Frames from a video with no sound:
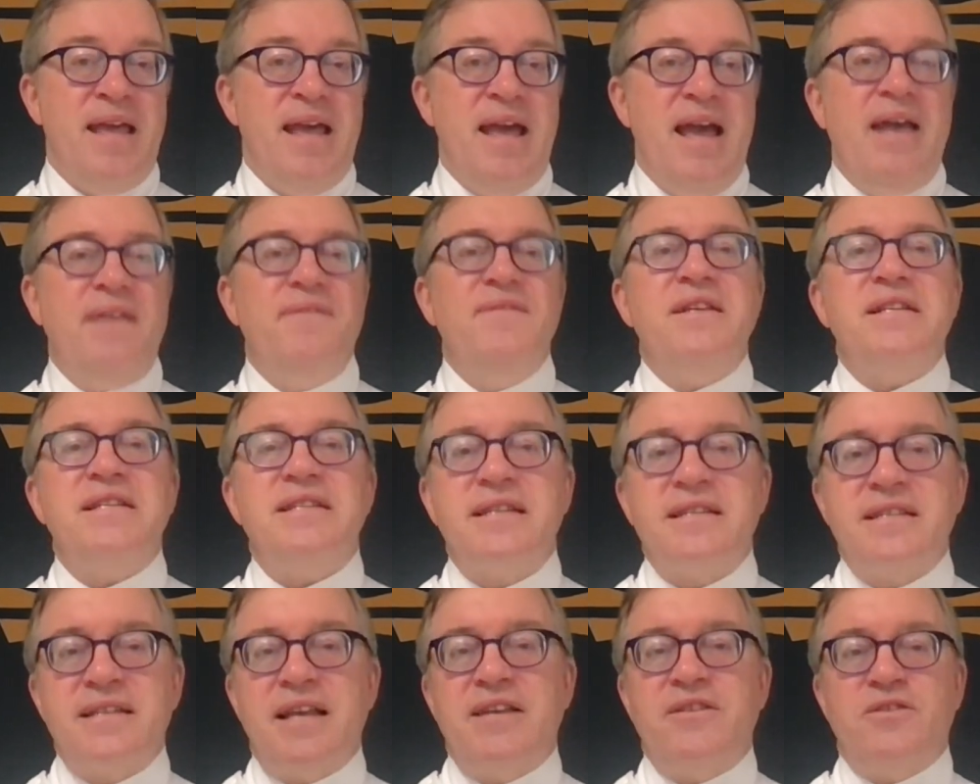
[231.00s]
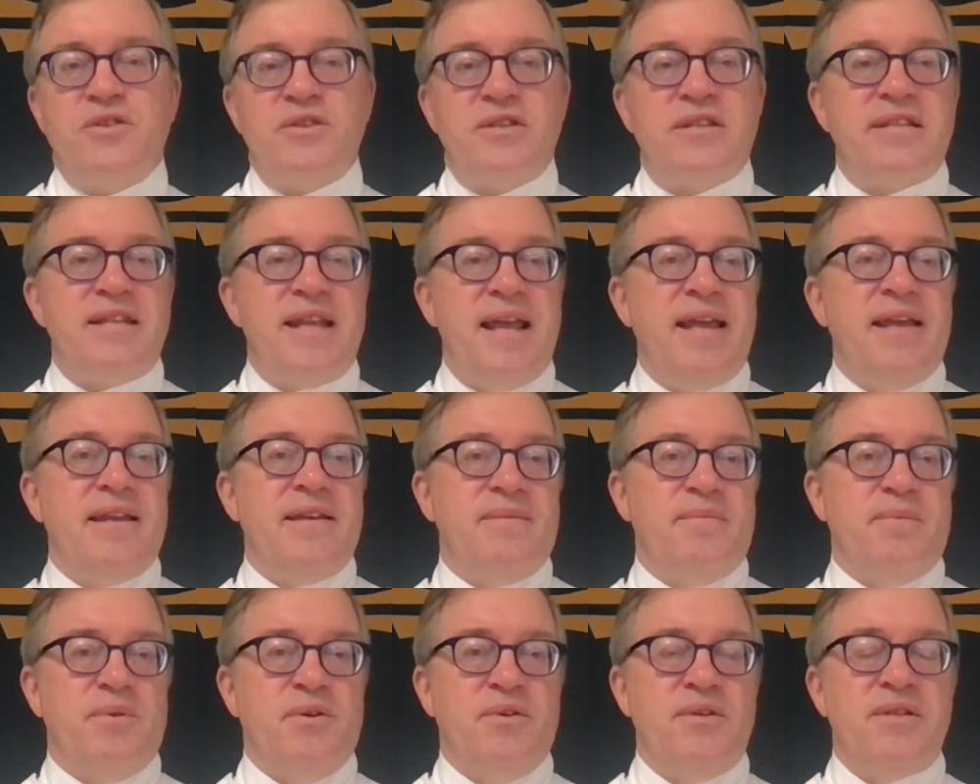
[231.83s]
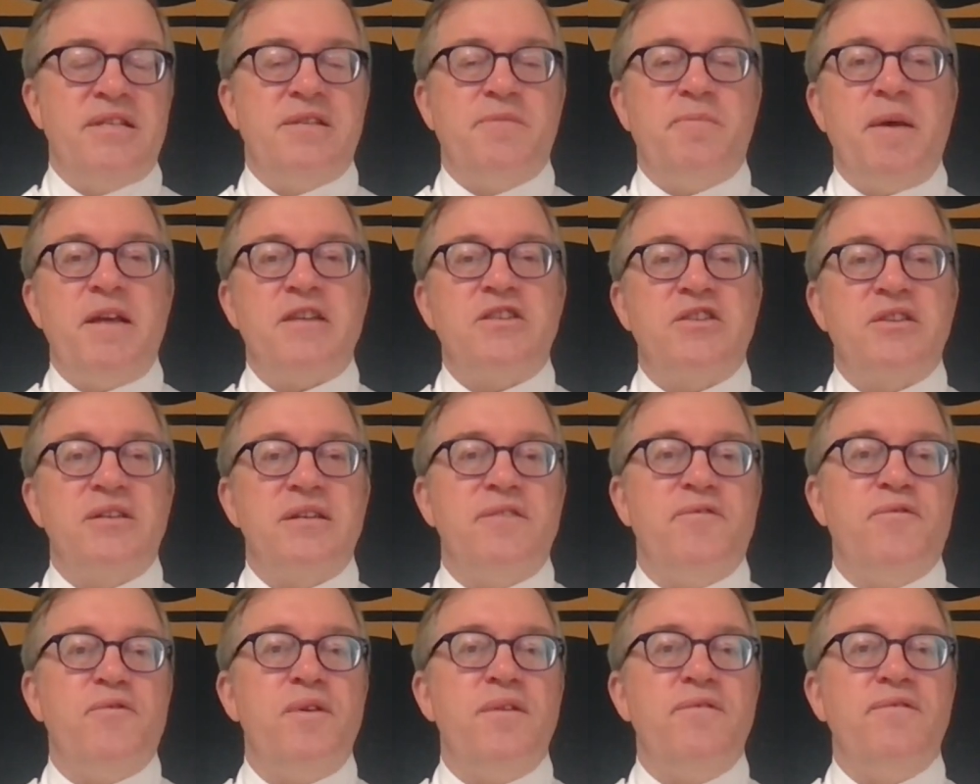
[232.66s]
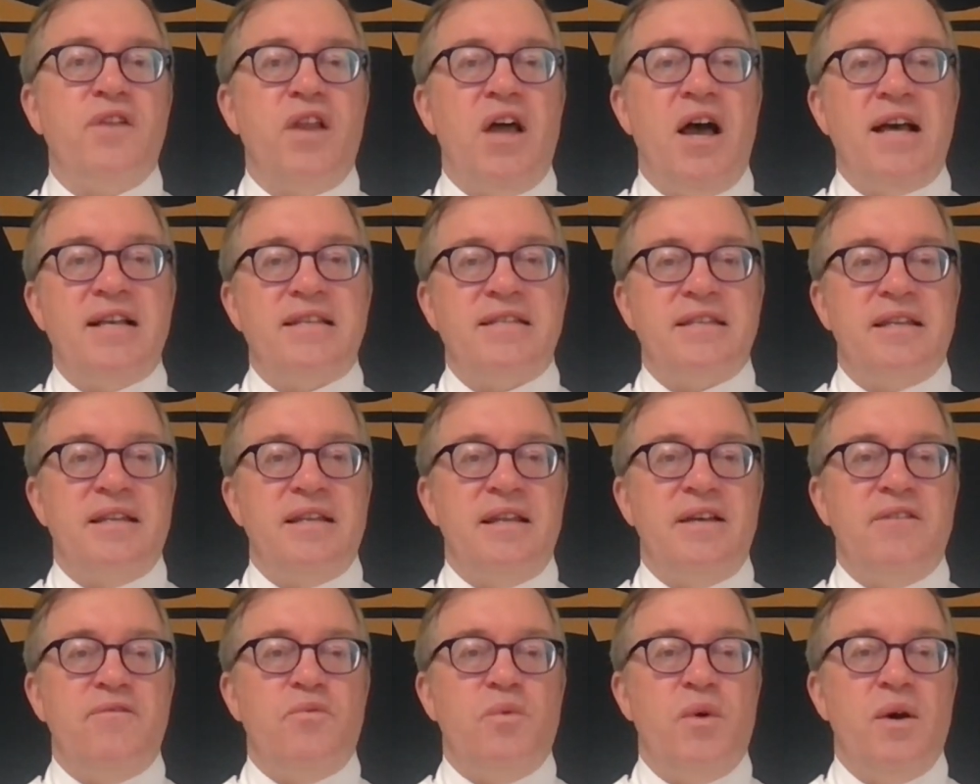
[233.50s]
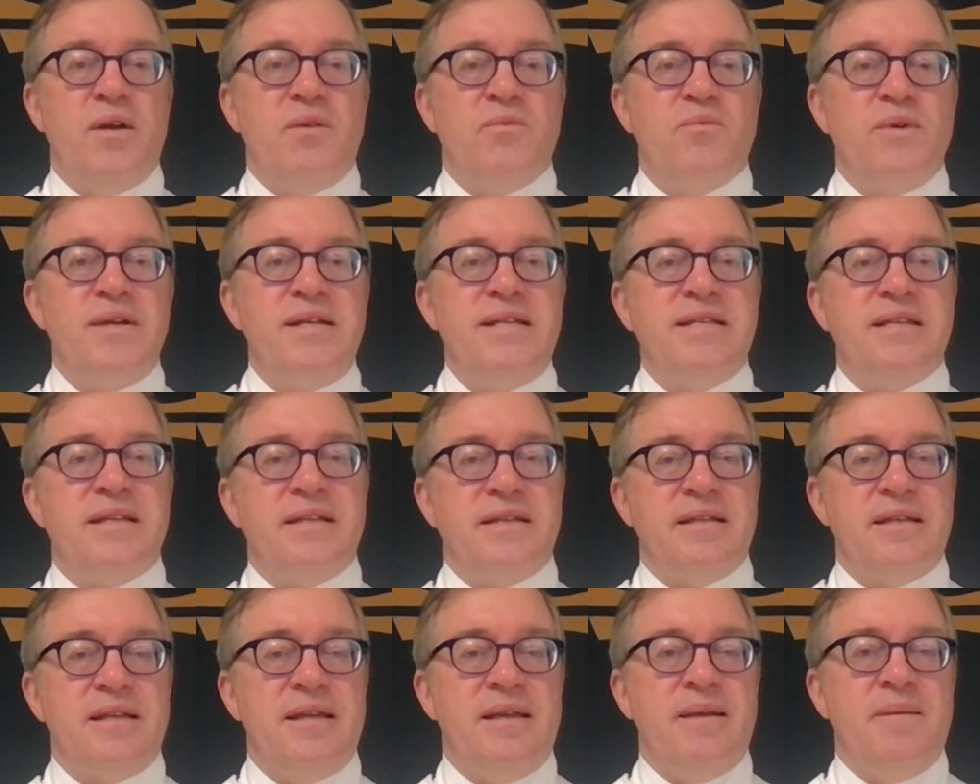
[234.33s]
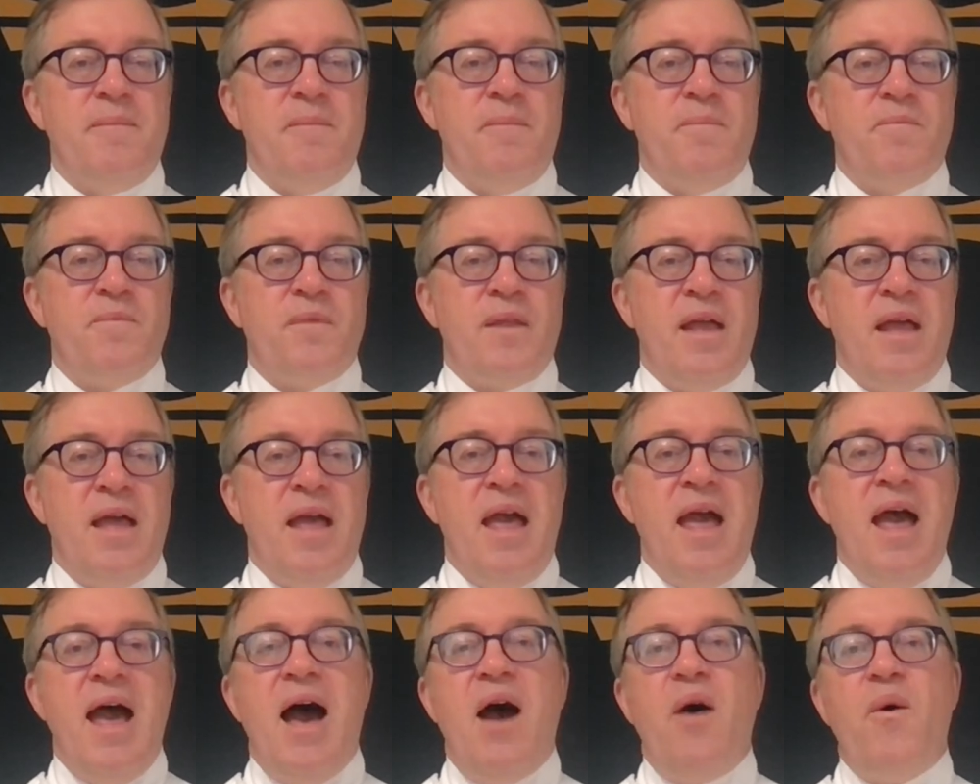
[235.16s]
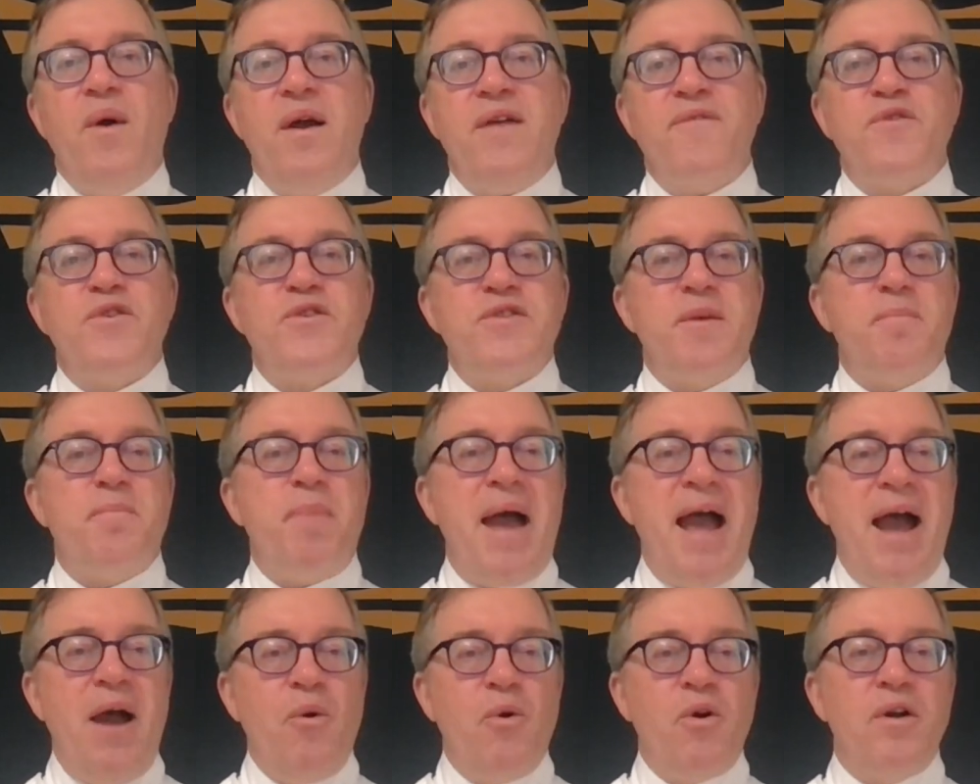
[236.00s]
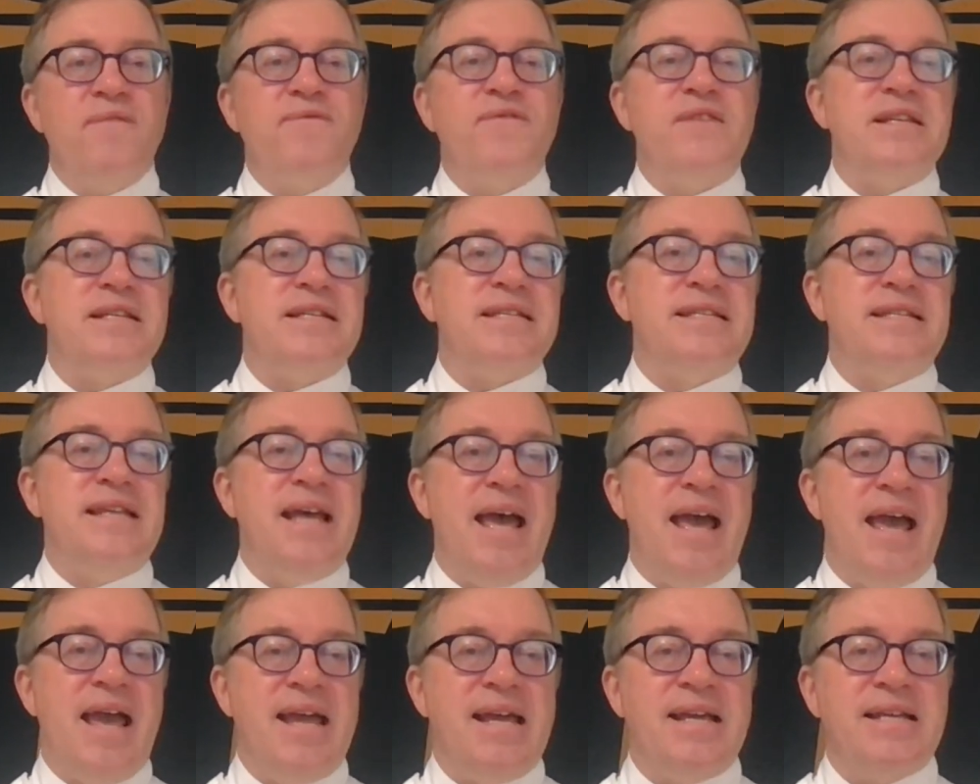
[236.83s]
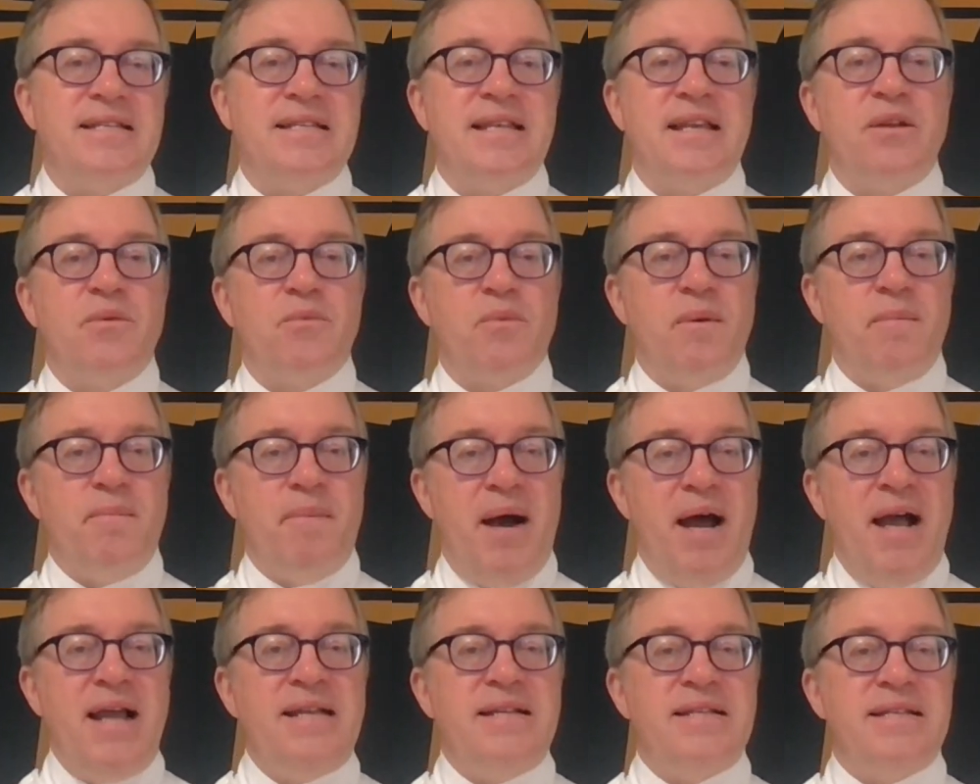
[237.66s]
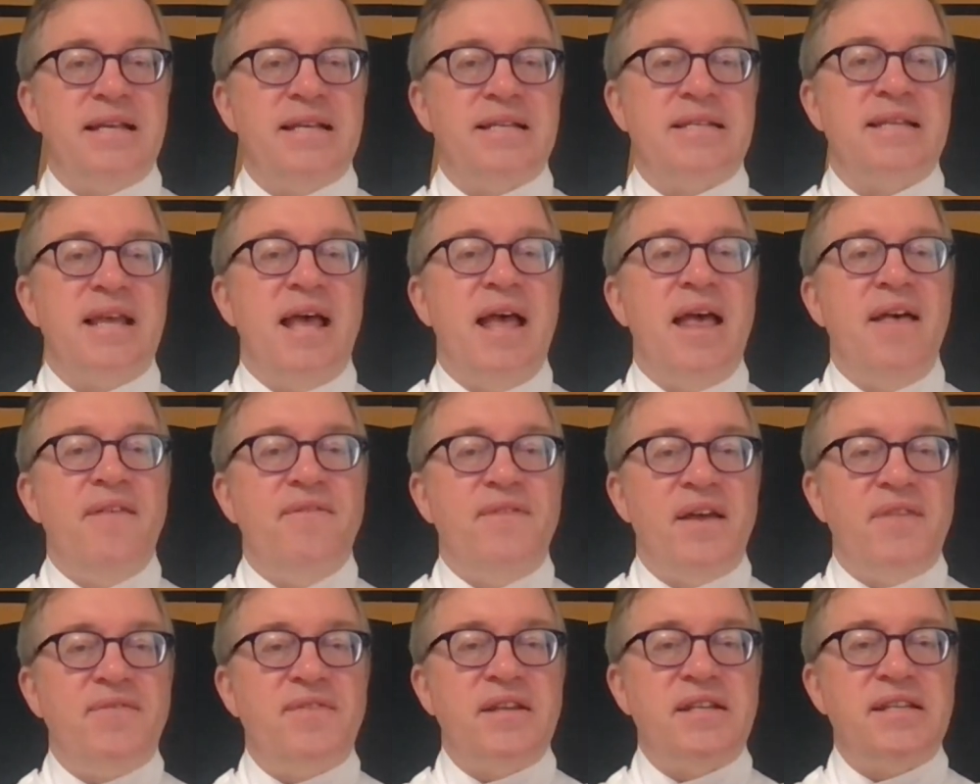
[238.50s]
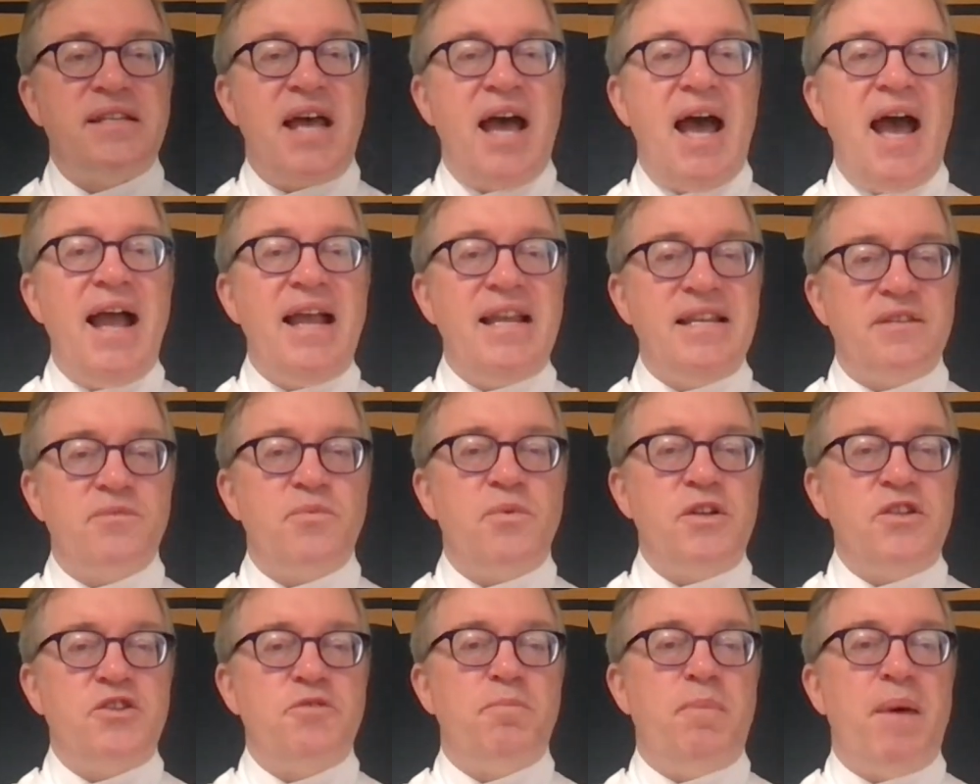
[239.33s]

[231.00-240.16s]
And this is understandable, especially if we've lost a loved one recently. However, the power of this day is that it reminds us that the ties which